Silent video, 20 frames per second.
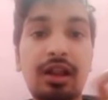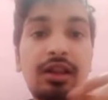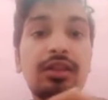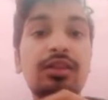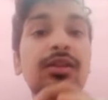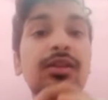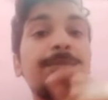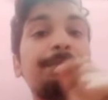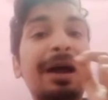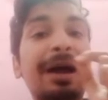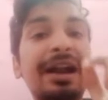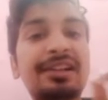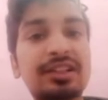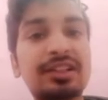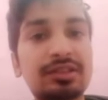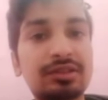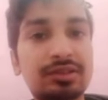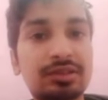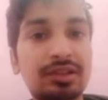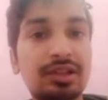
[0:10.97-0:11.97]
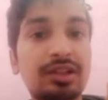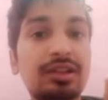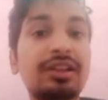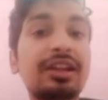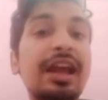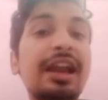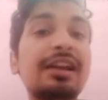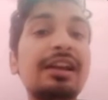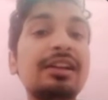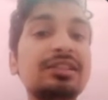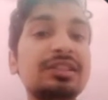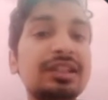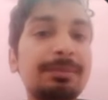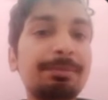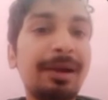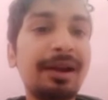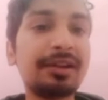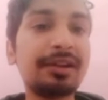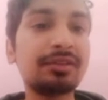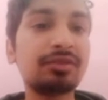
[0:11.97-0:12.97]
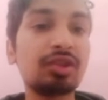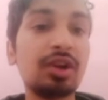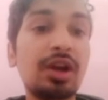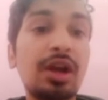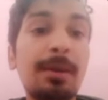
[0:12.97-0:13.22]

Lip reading: the patterns, the candlestick patterns,